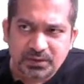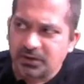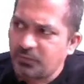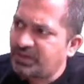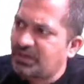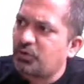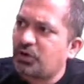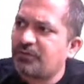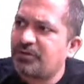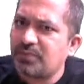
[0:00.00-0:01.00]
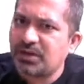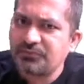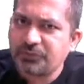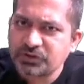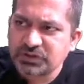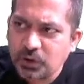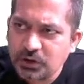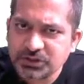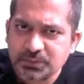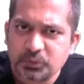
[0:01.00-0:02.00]
whether you're giving money for
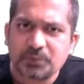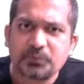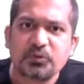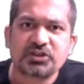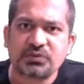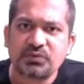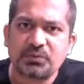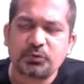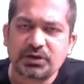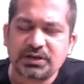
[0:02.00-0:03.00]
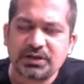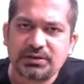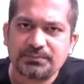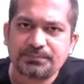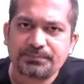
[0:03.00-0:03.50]
scholarship to the poorest of the poor kid,